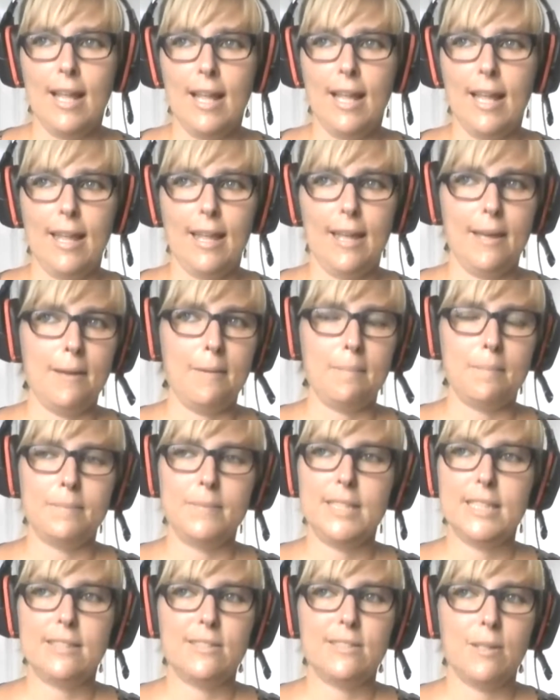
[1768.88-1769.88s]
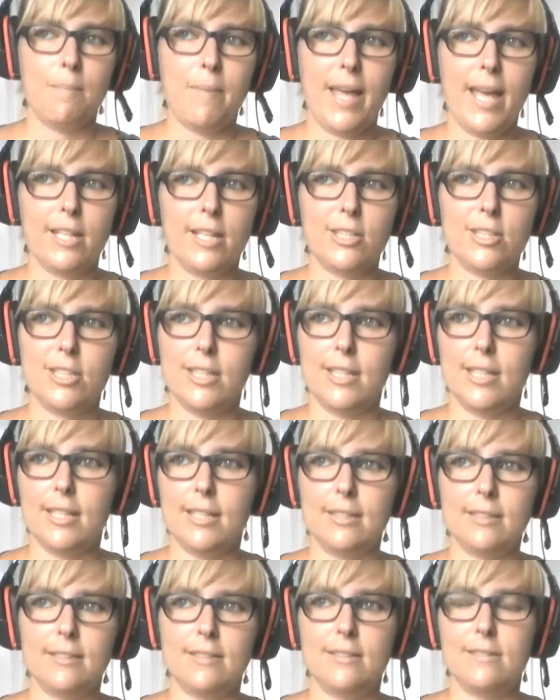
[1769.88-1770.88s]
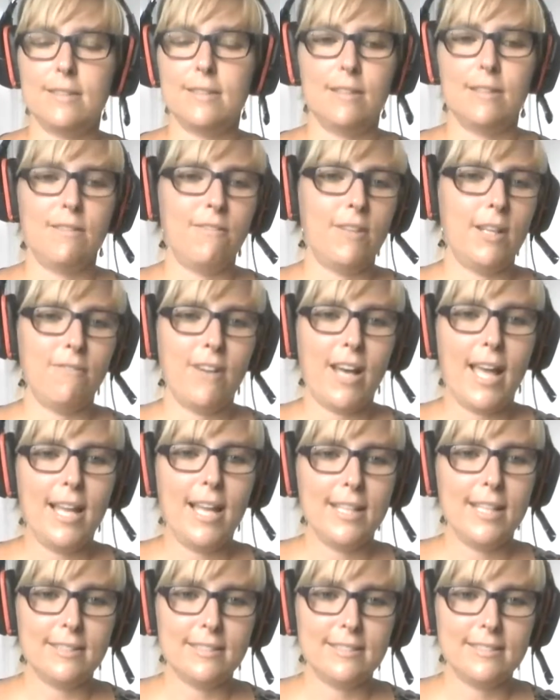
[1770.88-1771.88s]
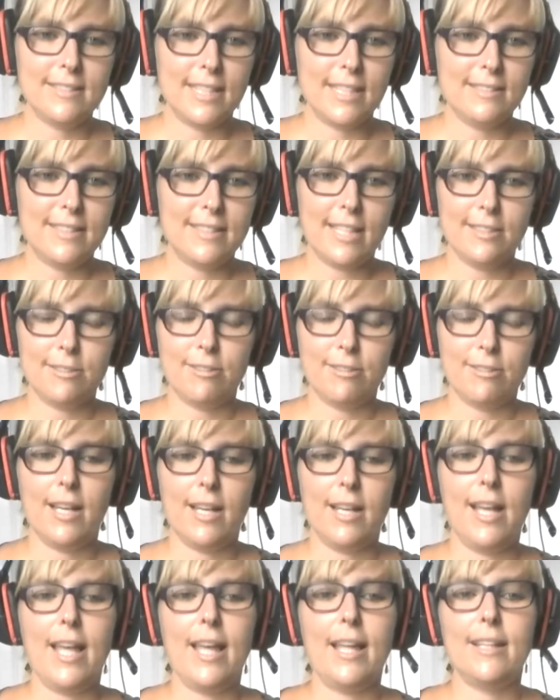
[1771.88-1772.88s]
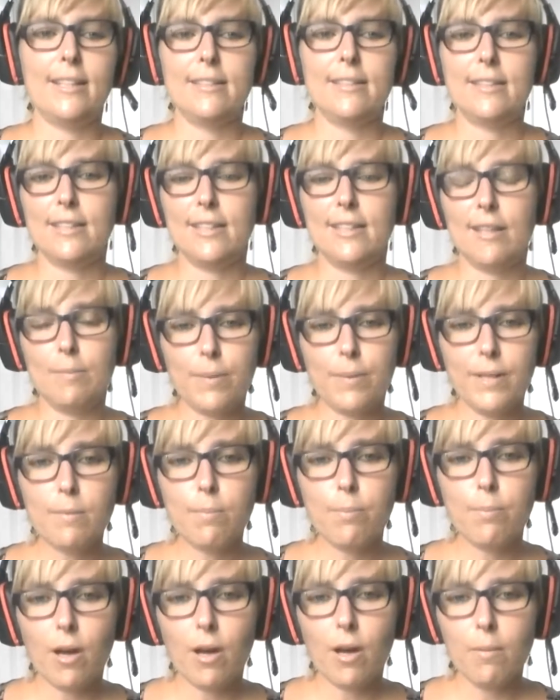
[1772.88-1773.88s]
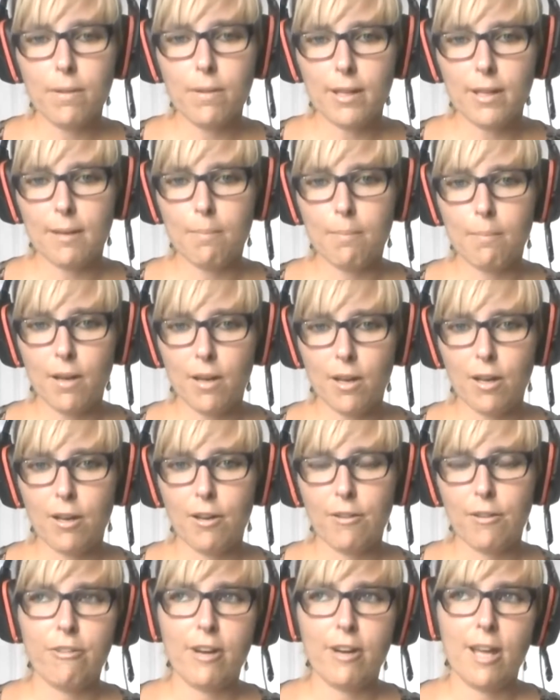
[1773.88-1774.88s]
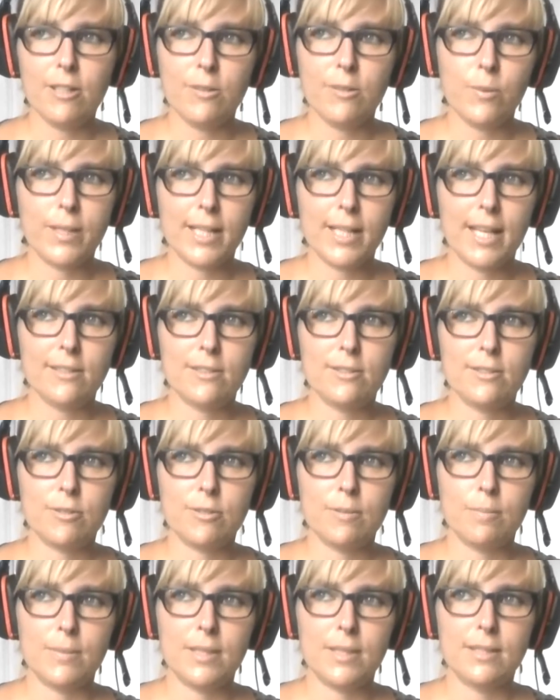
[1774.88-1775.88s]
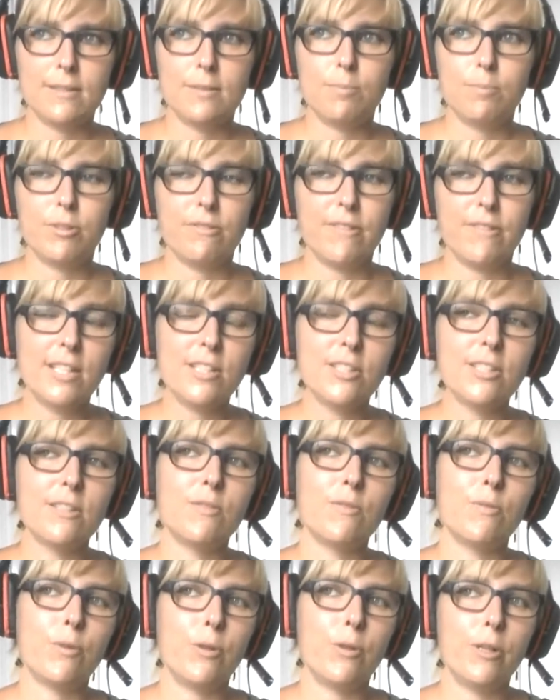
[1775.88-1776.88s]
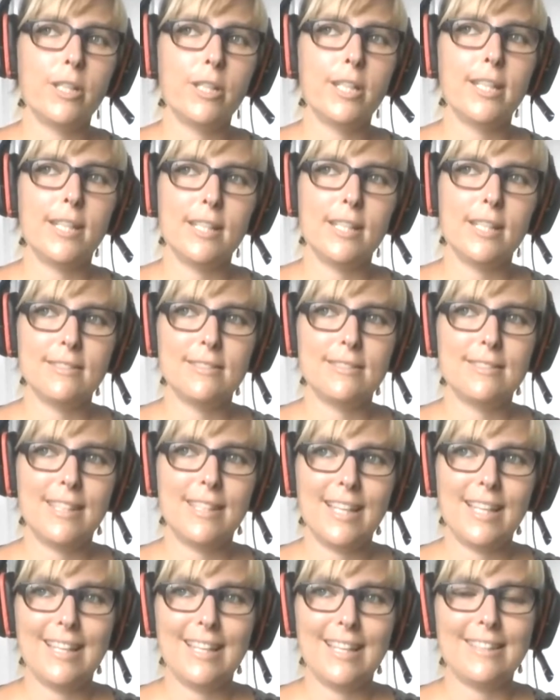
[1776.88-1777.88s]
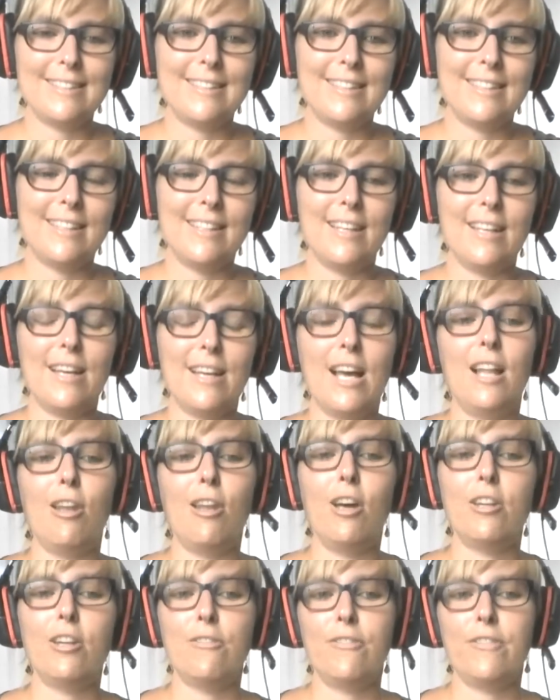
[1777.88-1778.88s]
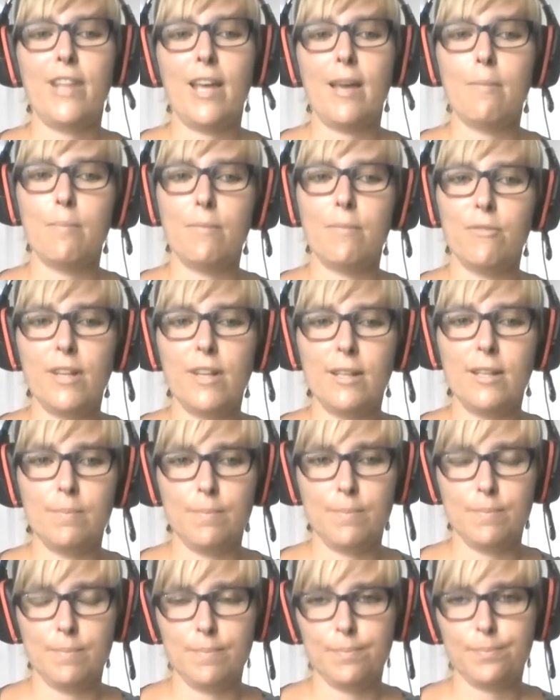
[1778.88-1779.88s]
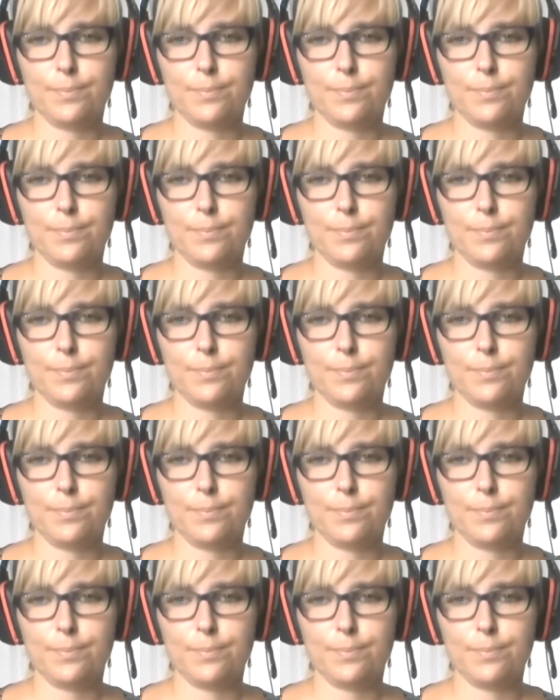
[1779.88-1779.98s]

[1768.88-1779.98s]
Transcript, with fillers: um, did some actions, uh, uh violence, etc. And the big problem of right-wing extremist prevention work is that uh, a lot of them um,